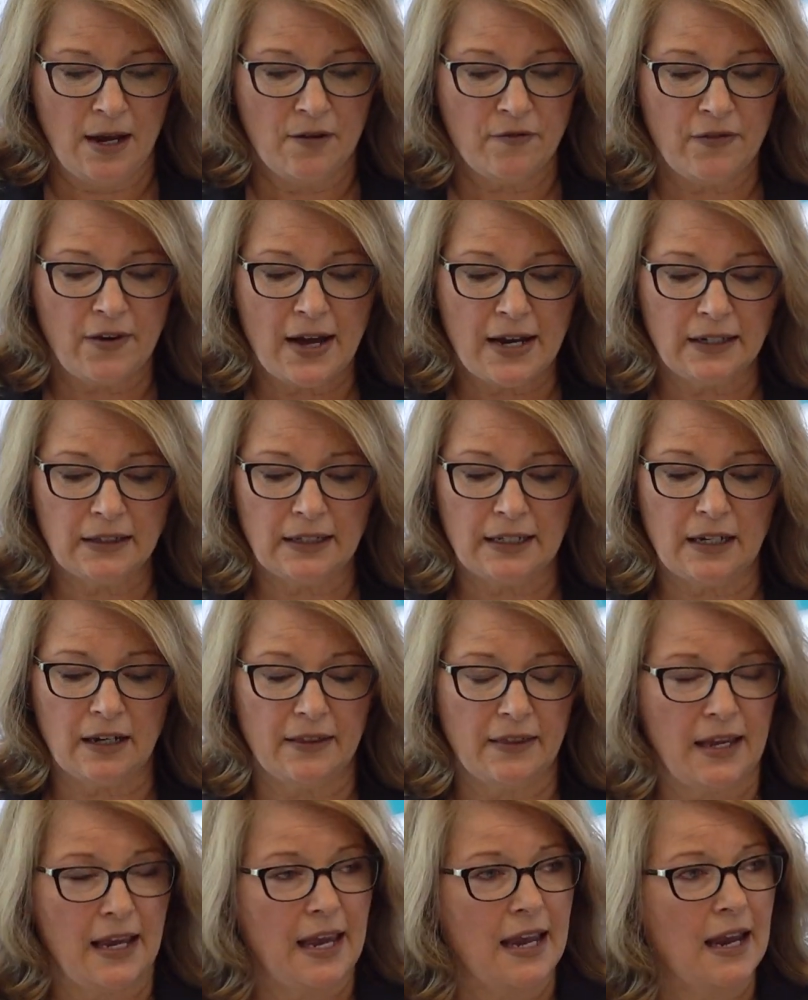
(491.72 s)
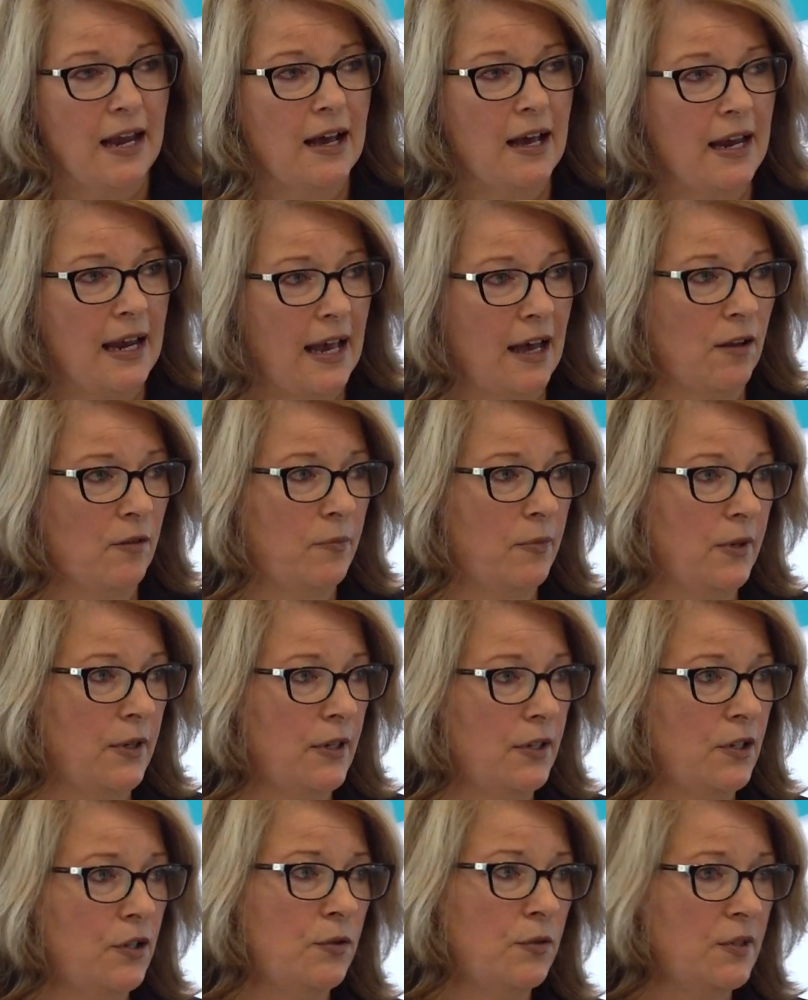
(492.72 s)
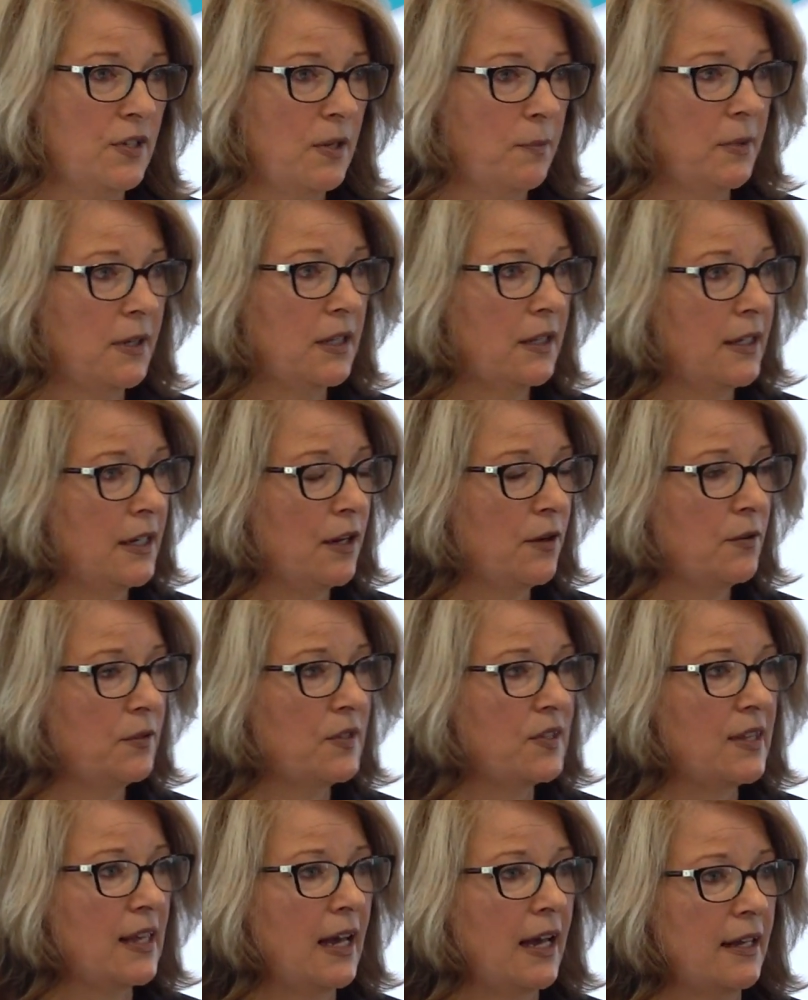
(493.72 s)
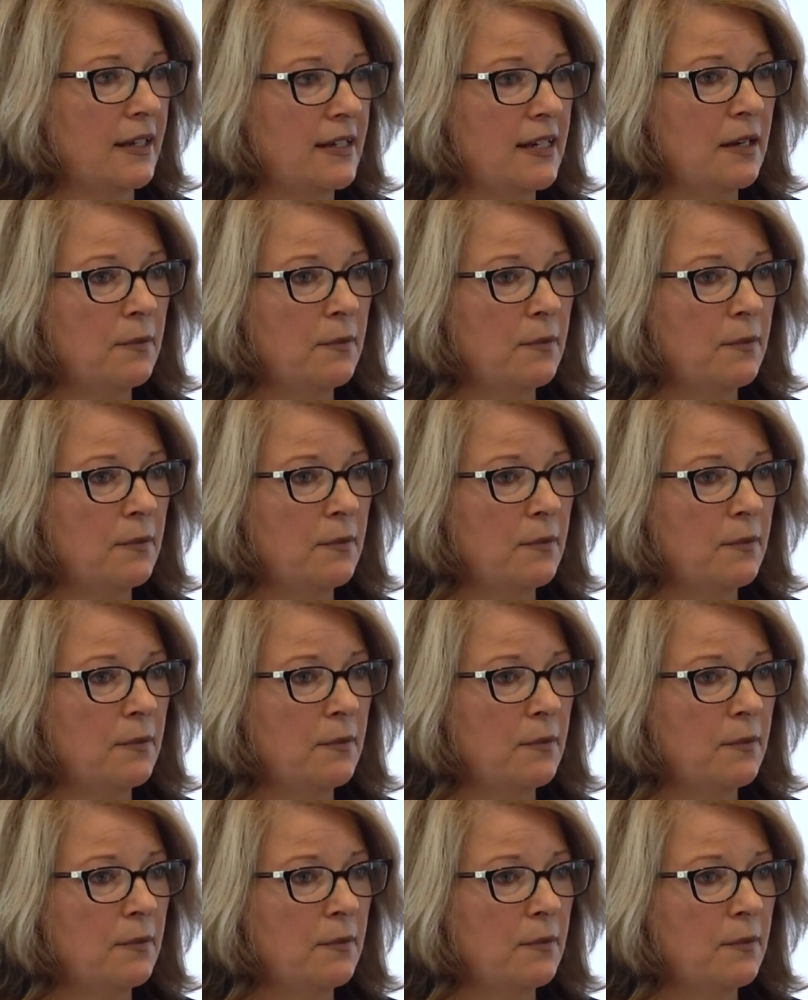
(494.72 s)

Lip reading: Finally, on the AI output, who typically owns that?